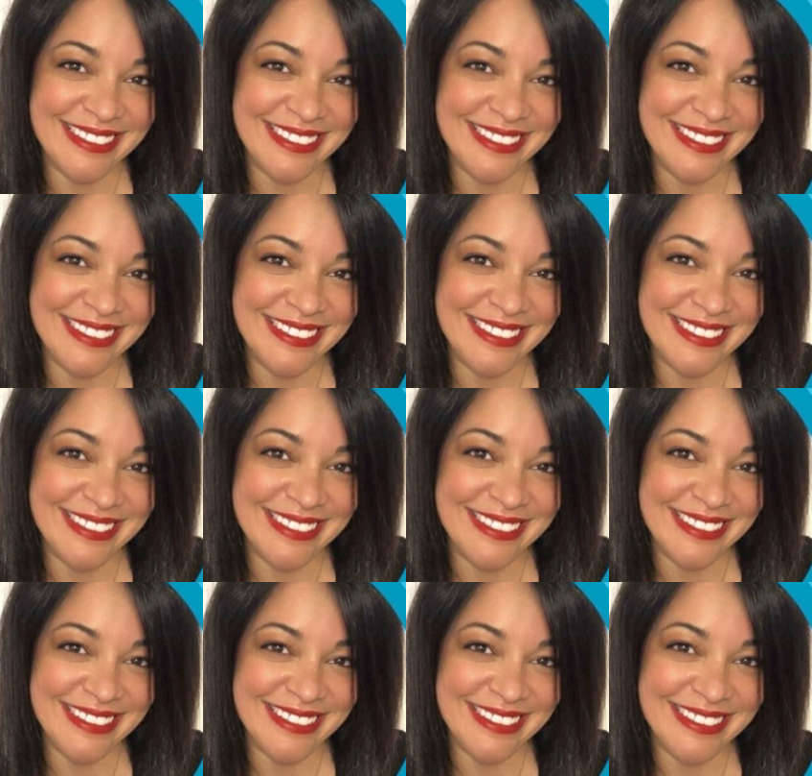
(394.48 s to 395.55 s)

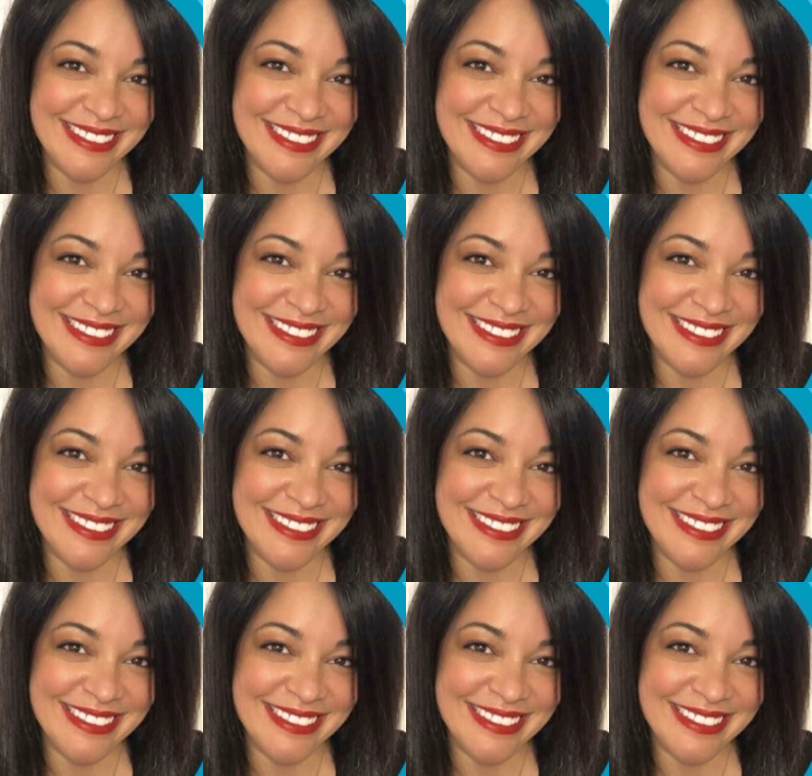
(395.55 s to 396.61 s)

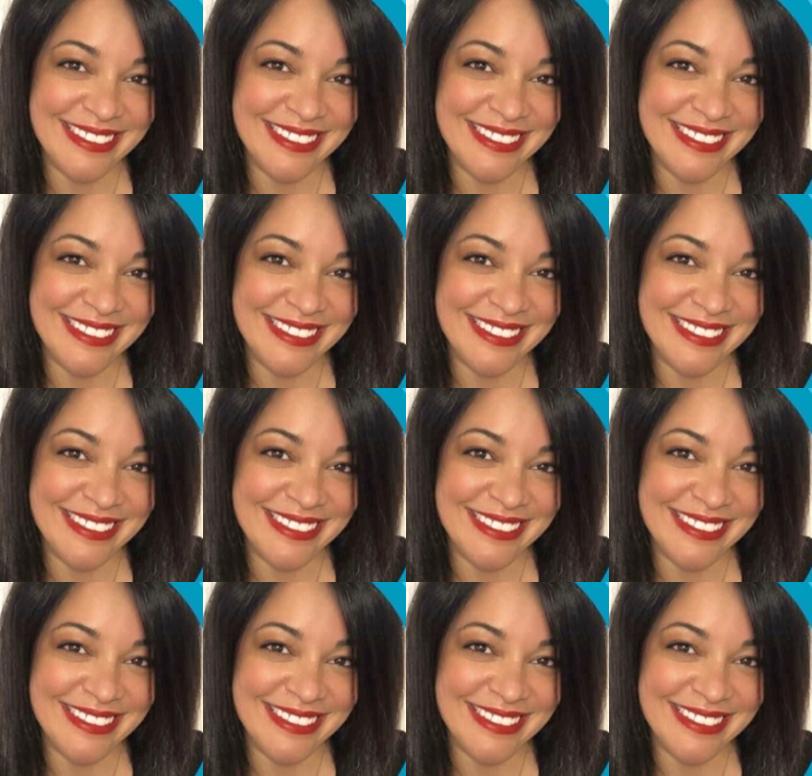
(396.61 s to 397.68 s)

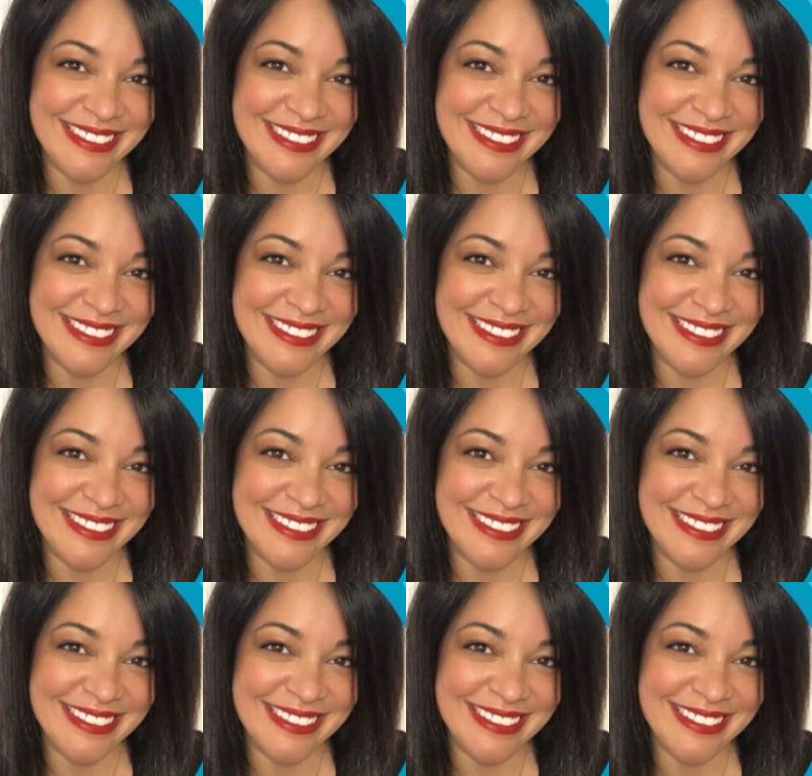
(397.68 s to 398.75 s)

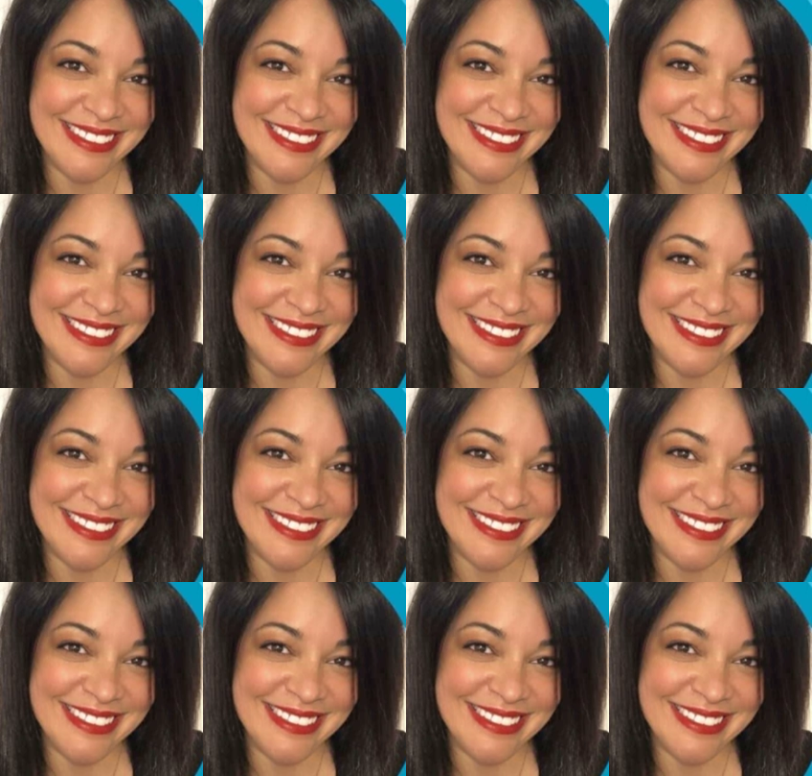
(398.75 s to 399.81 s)

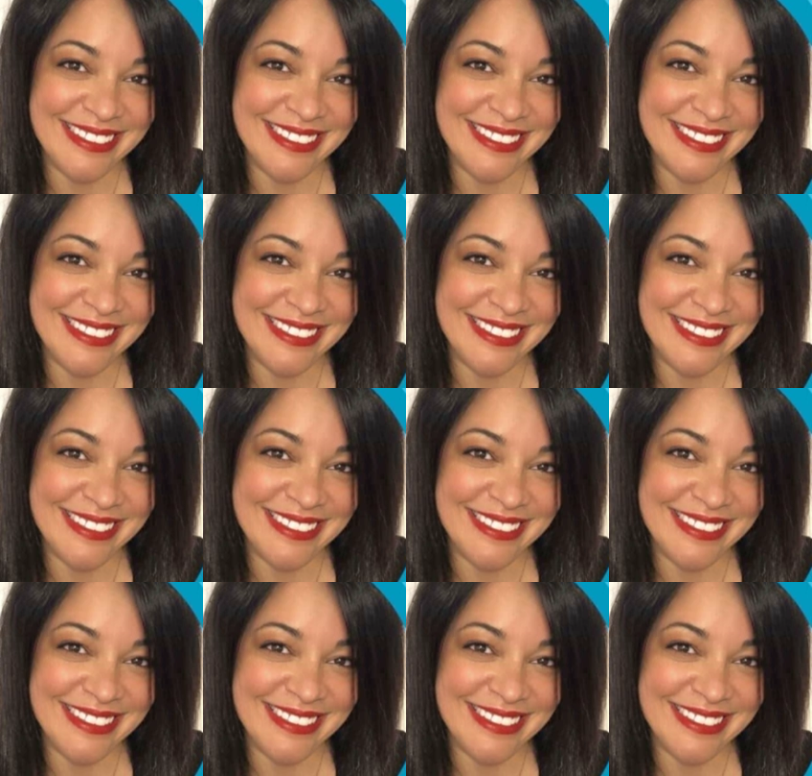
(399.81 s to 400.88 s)

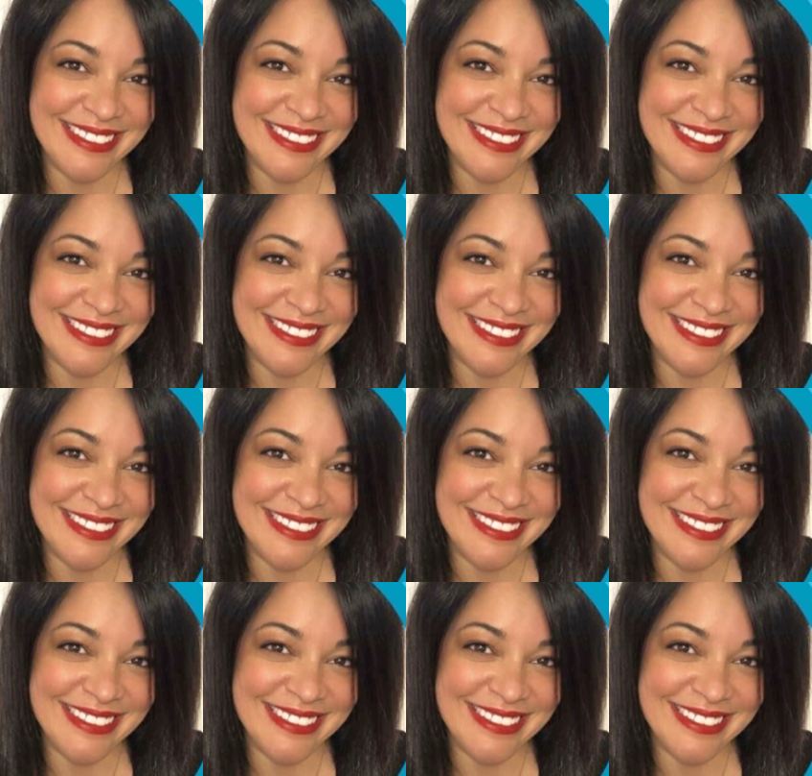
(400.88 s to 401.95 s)

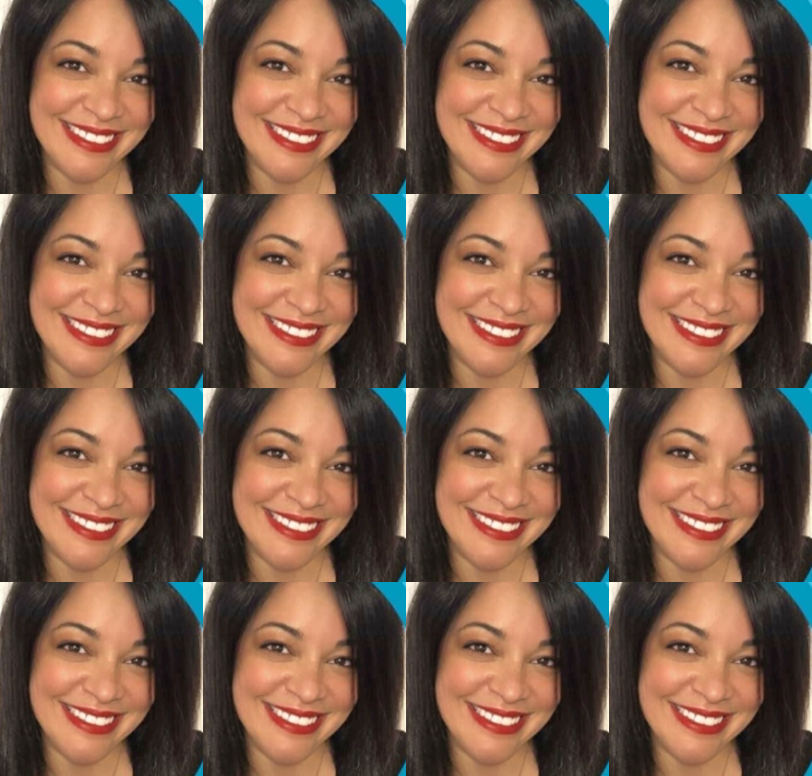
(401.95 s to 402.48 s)
(no lip movement)